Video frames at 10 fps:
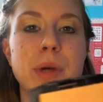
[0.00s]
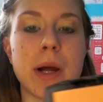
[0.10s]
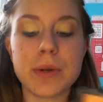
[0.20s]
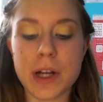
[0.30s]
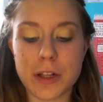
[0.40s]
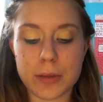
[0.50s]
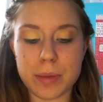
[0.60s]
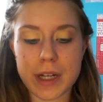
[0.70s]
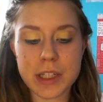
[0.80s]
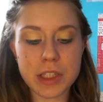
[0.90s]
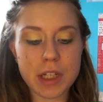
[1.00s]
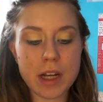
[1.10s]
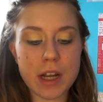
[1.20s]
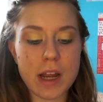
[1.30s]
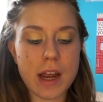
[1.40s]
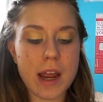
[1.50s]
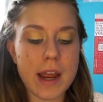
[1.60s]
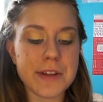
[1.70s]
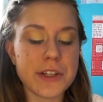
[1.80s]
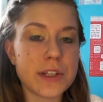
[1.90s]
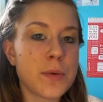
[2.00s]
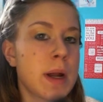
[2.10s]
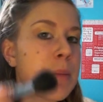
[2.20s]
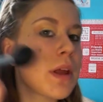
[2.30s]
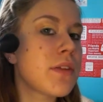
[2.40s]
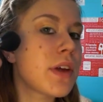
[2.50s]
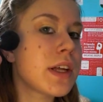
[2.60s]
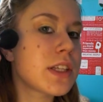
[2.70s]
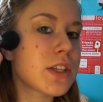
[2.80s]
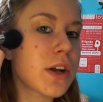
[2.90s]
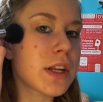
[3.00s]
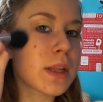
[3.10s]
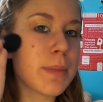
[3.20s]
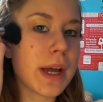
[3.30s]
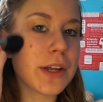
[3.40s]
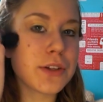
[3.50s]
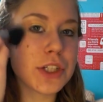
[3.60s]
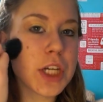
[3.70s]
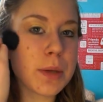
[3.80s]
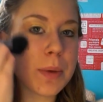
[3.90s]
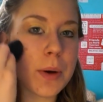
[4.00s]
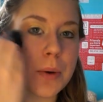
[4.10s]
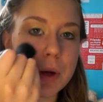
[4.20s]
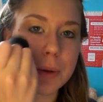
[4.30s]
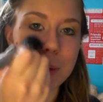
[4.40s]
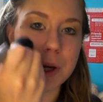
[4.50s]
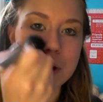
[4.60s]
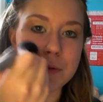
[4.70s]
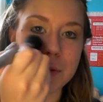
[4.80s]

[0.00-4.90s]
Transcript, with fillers: brown colored blush and you just want a bit of it starting at the back of your cheekbone and working it